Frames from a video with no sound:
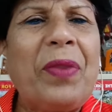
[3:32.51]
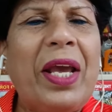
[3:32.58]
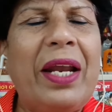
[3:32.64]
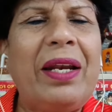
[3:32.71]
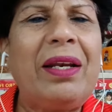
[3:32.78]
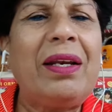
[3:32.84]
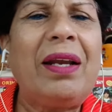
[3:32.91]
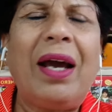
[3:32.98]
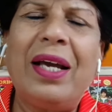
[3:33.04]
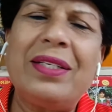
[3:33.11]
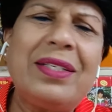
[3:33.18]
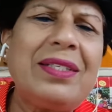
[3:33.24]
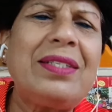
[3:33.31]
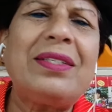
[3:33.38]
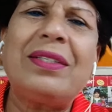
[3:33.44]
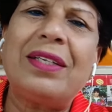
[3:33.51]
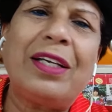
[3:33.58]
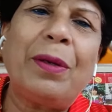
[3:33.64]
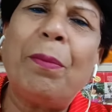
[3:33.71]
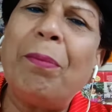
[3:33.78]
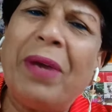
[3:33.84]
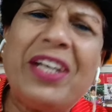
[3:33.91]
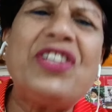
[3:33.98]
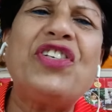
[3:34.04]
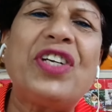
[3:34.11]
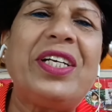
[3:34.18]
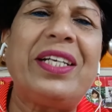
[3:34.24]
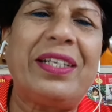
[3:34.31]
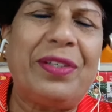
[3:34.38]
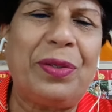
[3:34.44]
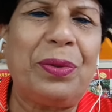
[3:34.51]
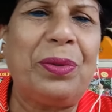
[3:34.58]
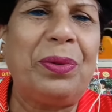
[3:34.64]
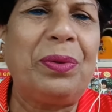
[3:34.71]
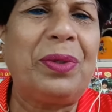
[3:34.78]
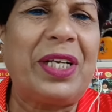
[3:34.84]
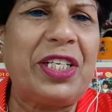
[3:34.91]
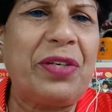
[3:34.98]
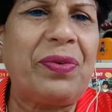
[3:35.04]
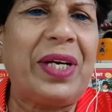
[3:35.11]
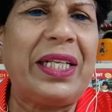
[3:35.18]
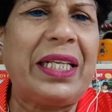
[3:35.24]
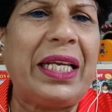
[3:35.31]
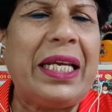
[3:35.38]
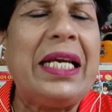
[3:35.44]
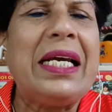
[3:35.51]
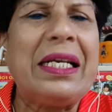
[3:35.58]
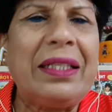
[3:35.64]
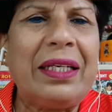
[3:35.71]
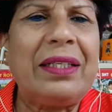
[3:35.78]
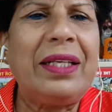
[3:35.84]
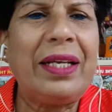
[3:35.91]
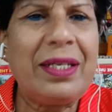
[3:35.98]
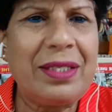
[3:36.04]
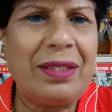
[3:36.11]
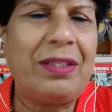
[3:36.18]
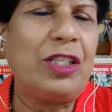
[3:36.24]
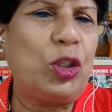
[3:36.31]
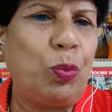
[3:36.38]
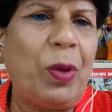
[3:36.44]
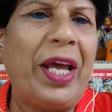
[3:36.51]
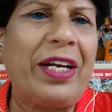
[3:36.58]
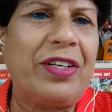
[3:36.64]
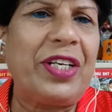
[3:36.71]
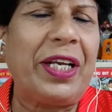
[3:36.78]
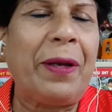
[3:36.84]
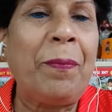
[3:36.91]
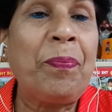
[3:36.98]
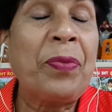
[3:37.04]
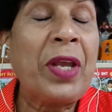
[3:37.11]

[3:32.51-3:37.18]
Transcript: And I just mentioned it to Rajiv Gandhi that there is a disparity.